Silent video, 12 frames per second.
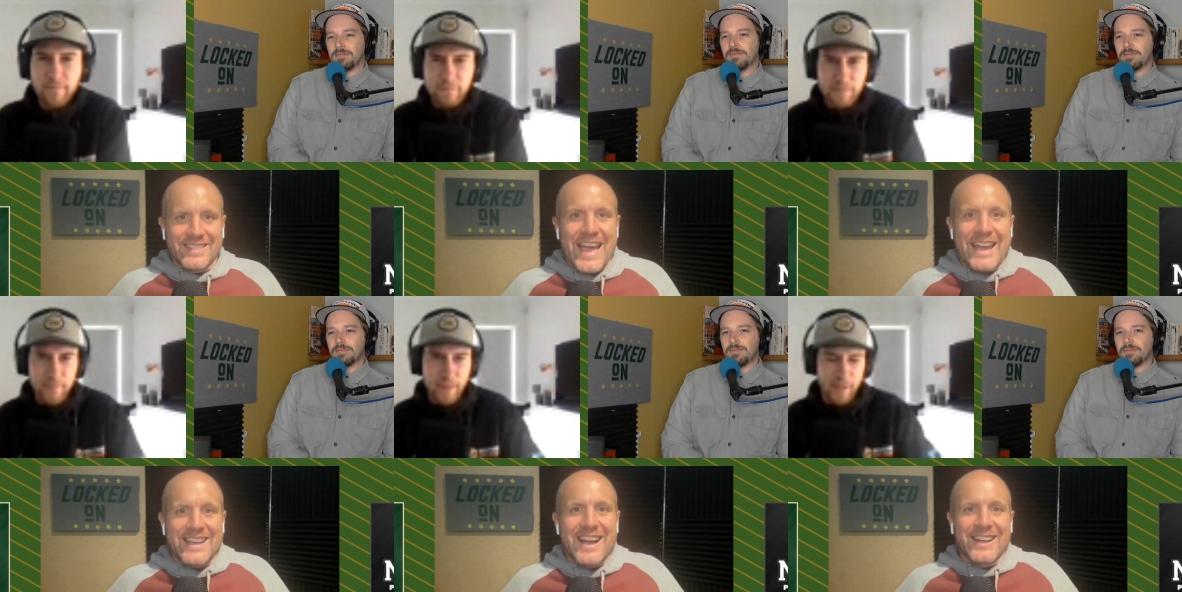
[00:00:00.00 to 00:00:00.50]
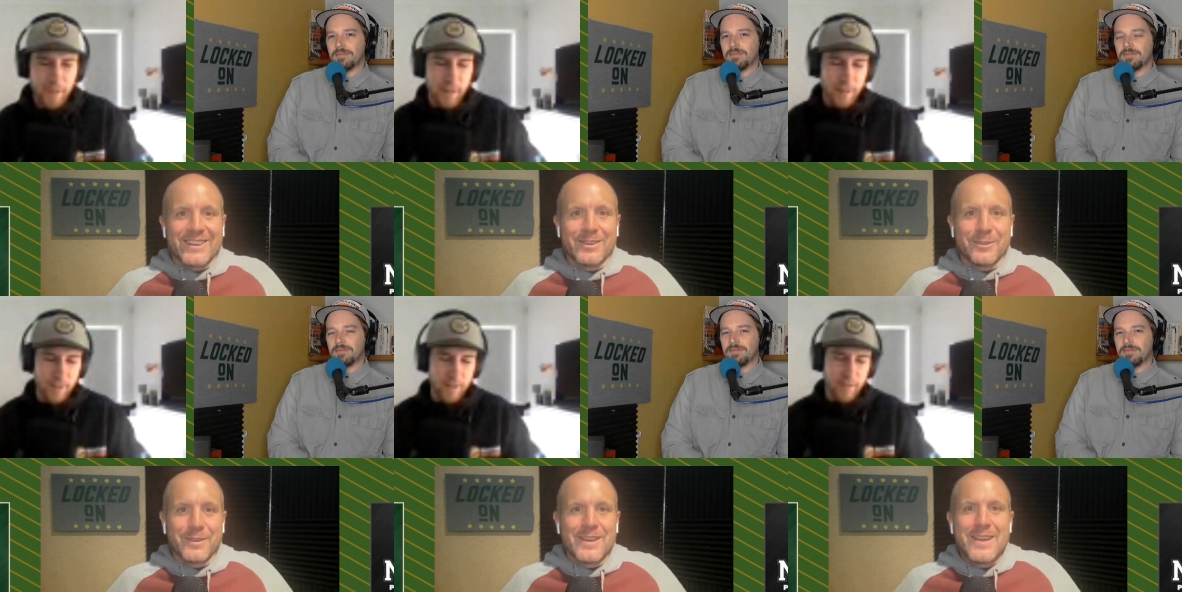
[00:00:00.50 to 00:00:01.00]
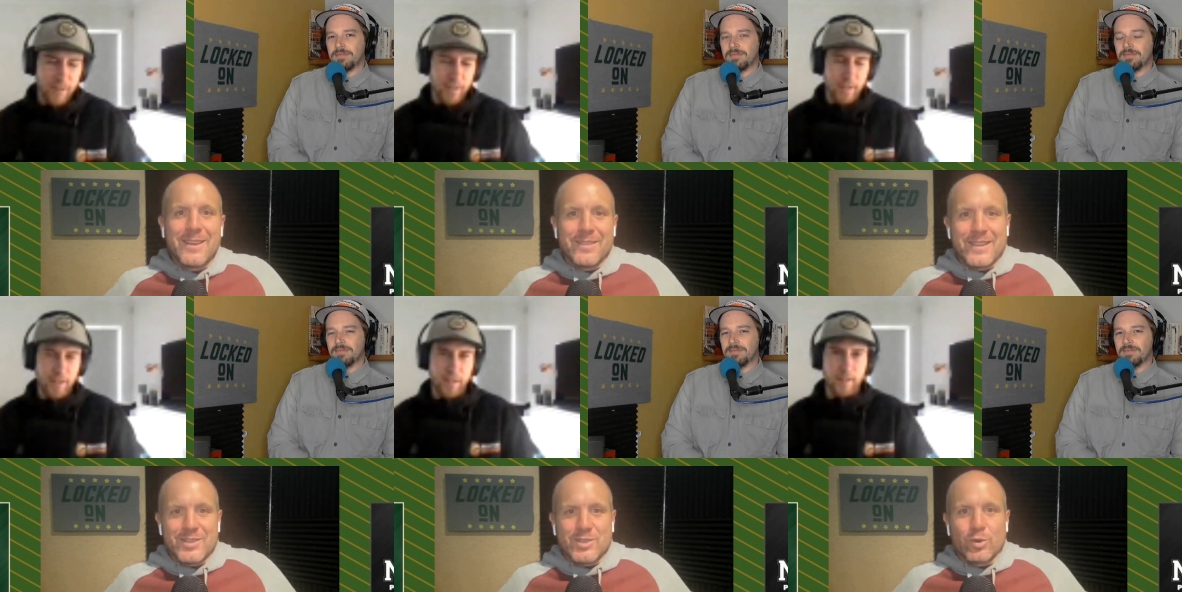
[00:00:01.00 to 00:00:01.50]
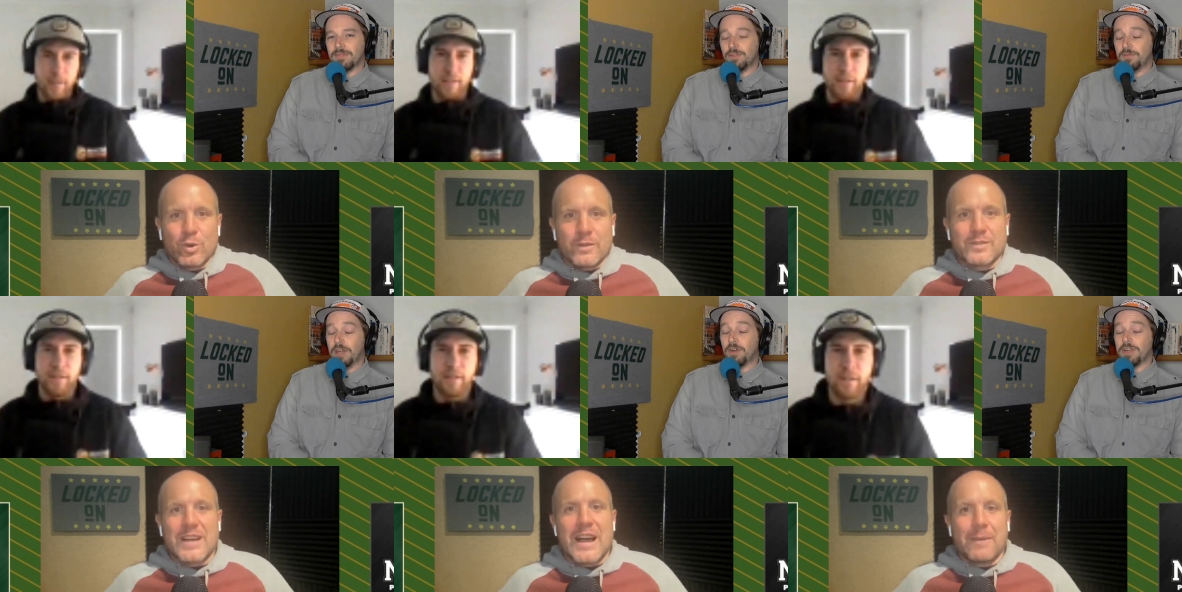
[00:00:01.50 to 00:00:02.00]
Speaker 1: like that kind of this
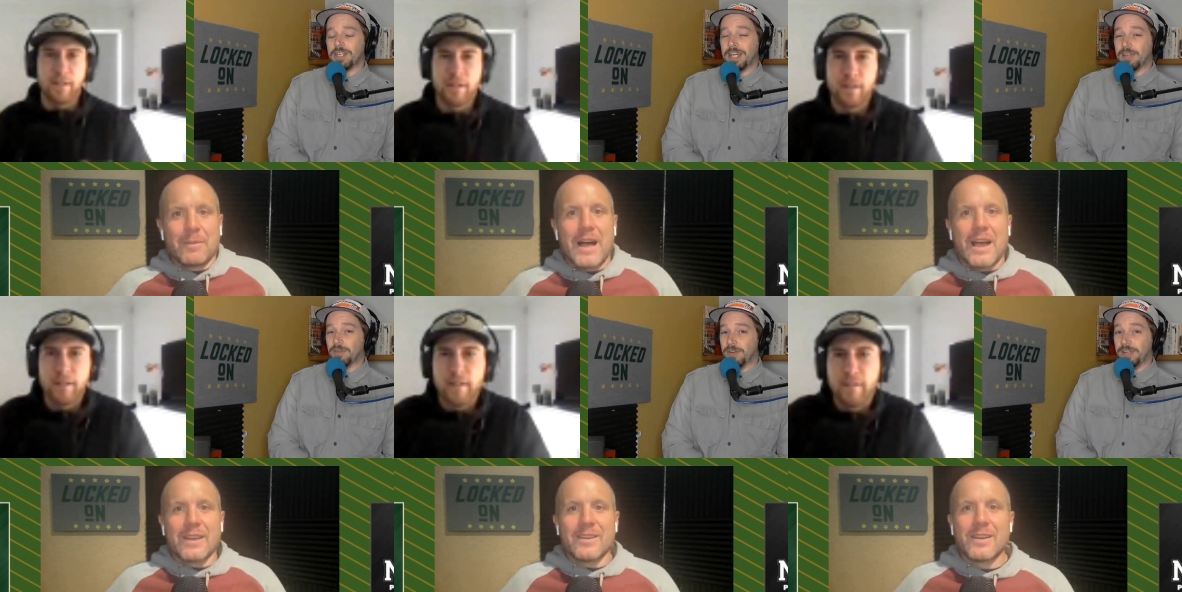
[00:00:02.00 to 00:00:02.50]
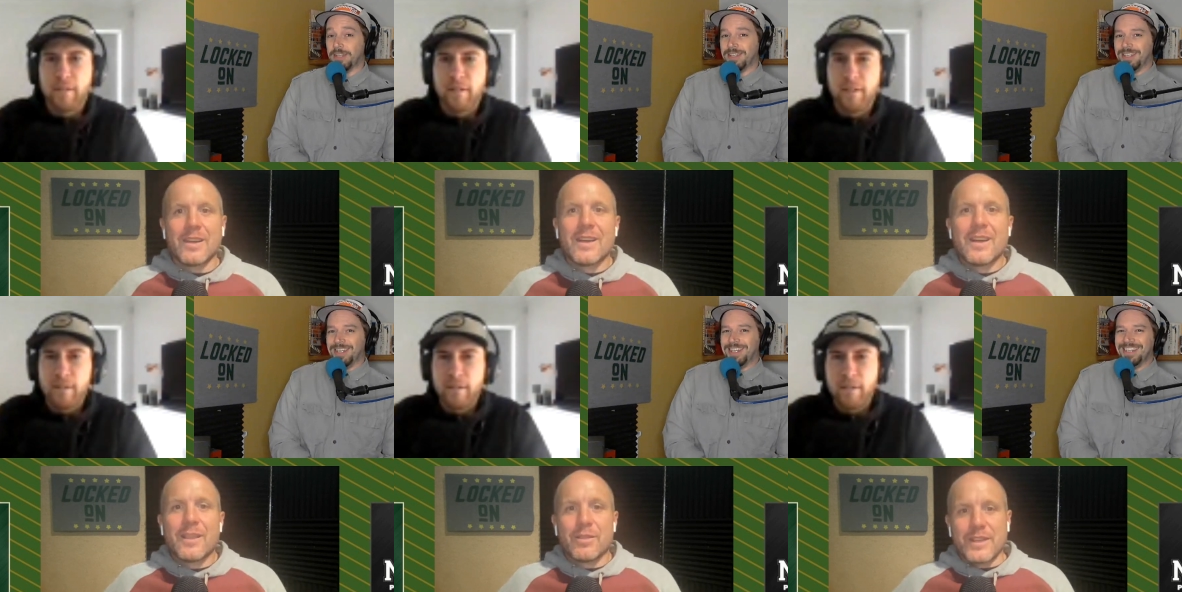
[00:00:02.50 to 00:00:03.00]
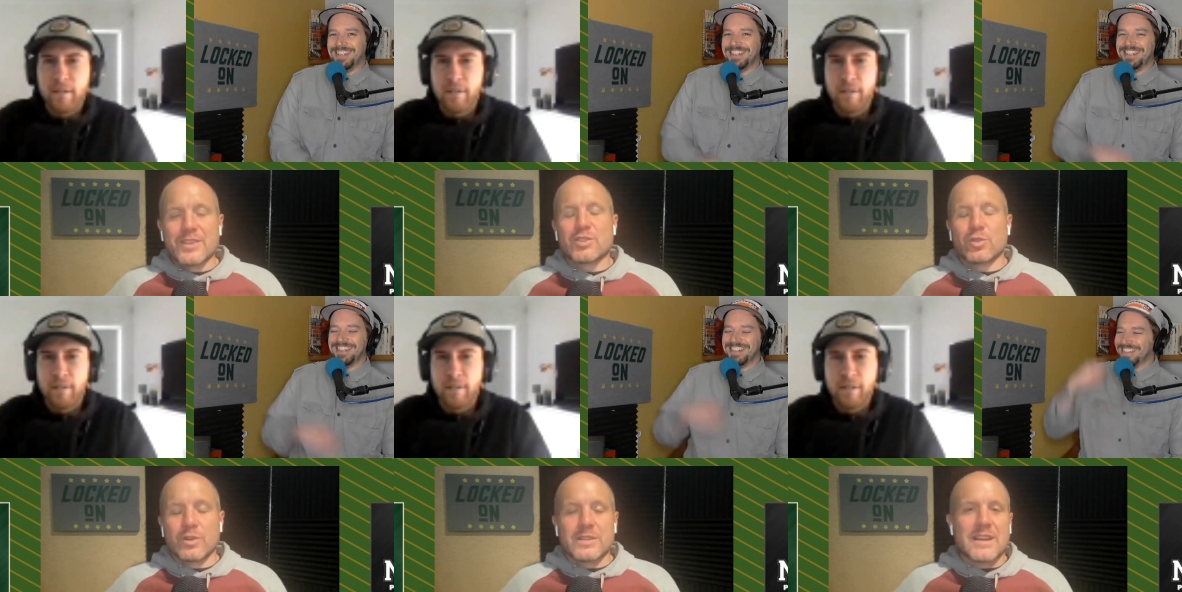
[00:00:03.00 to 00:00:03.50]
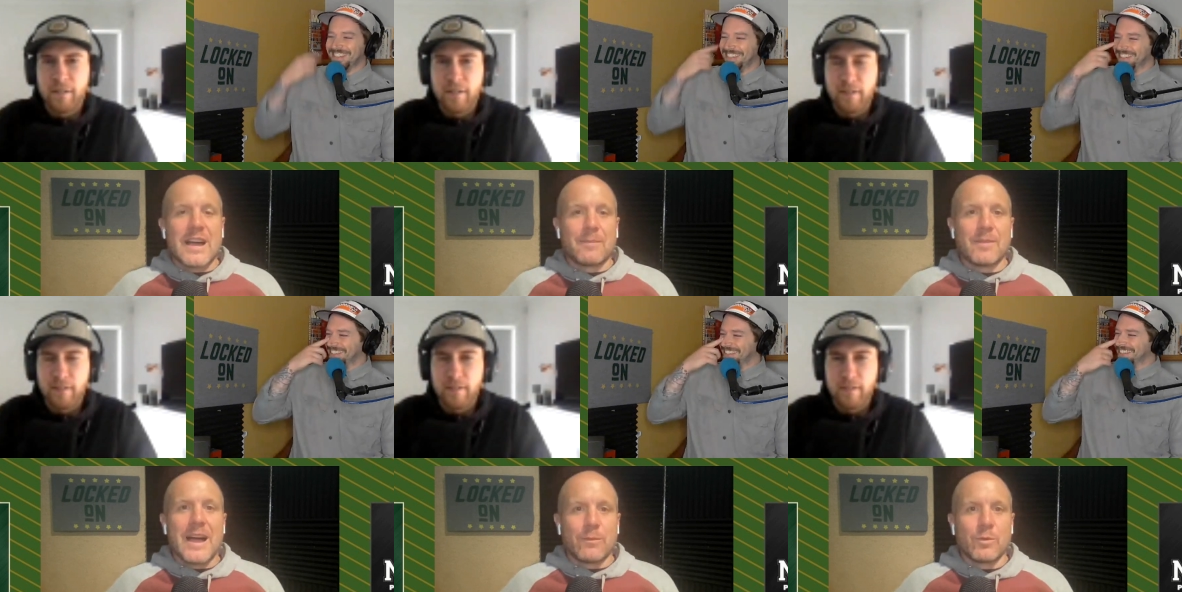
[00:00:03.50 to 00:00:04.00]
sort of timeline. this sort of
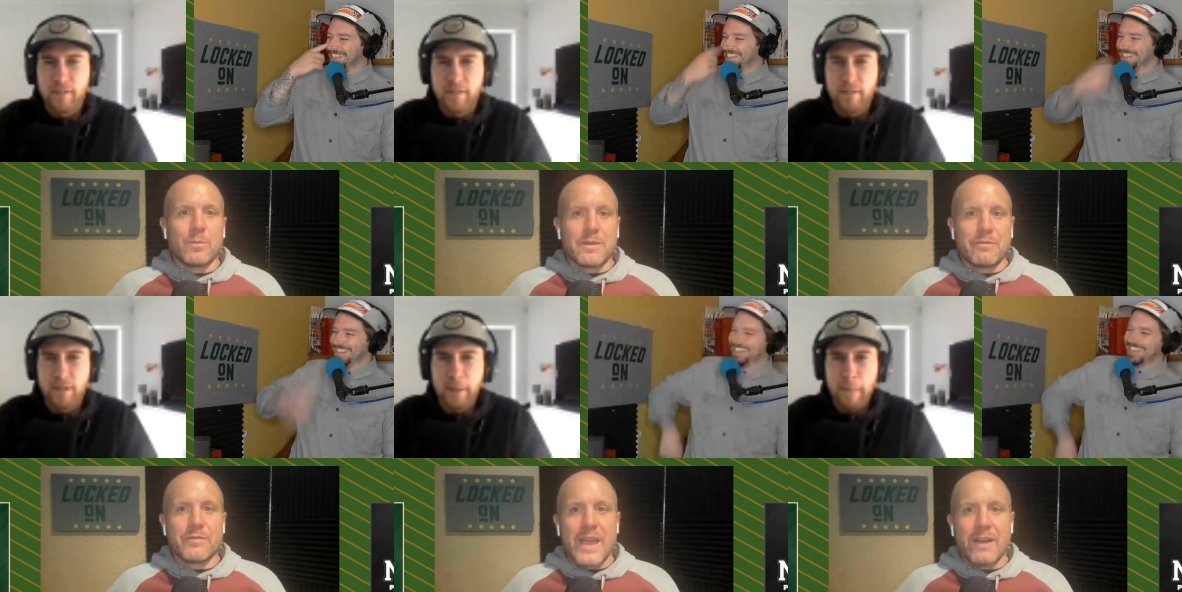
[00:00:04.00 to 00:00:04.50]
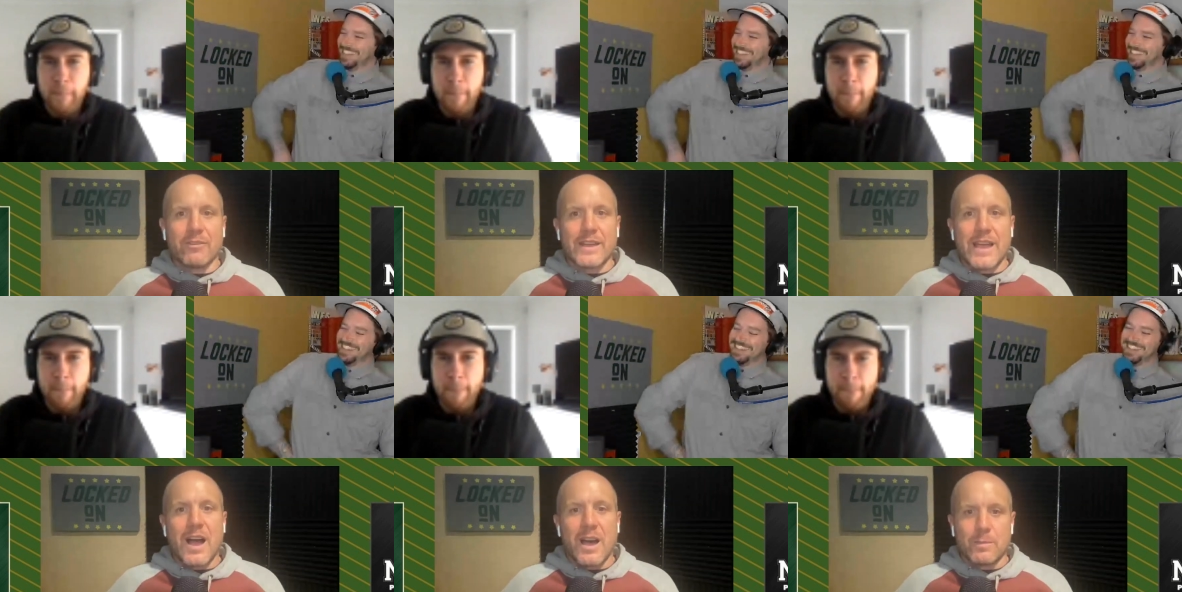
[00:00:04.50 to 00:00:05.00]
timeline would be very